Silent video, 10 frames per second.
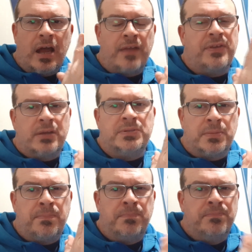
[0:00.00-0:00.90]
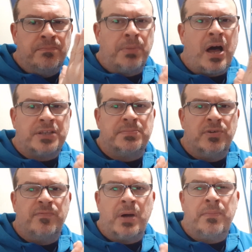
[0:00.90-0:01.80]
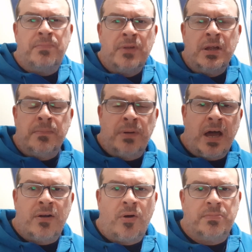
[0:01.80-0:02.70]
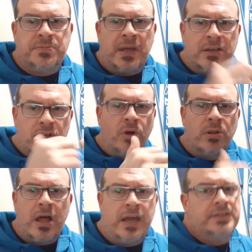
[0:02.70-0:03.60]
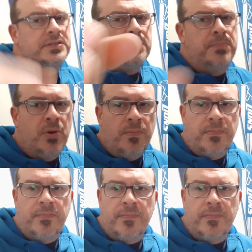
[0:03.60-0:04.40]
I think it was a boss move by Brad Holmes, man. Go Lions. Boom.